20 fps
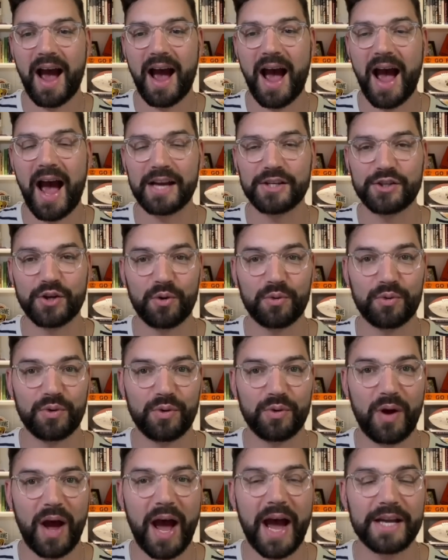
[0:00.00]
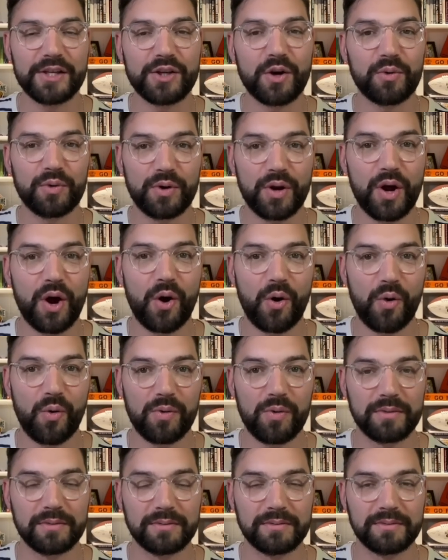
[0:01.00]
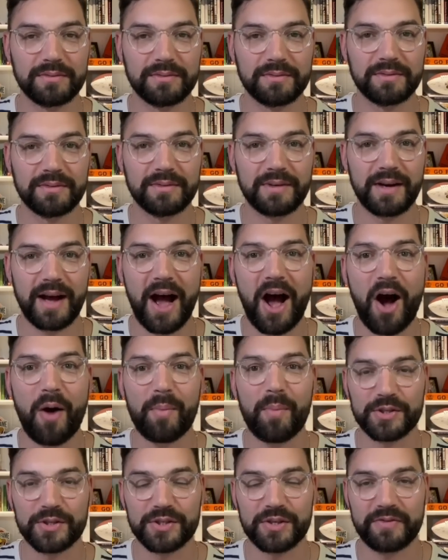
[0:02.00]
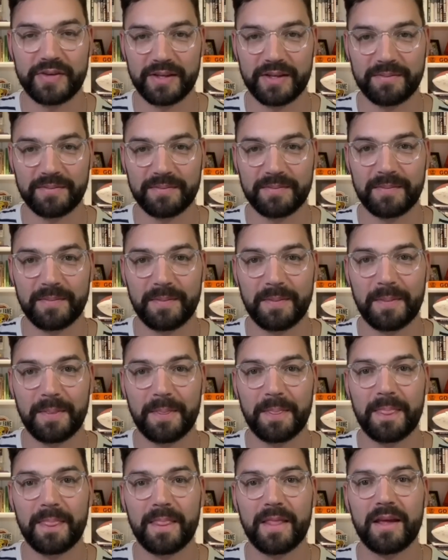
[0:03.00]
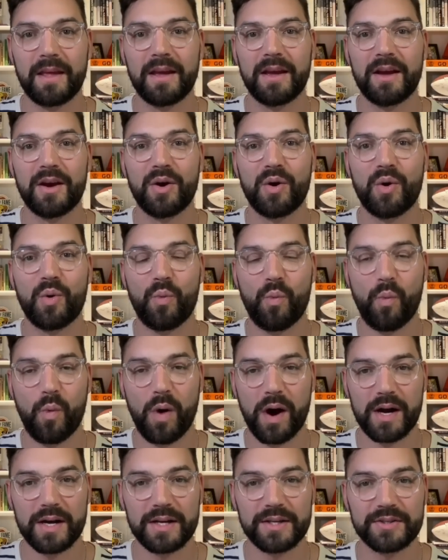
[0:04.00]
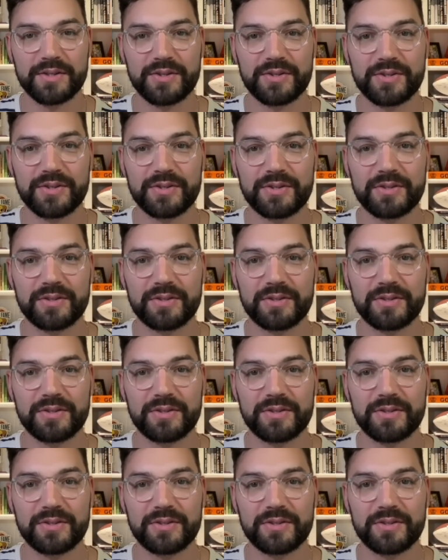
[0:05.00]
I don't know how much of it was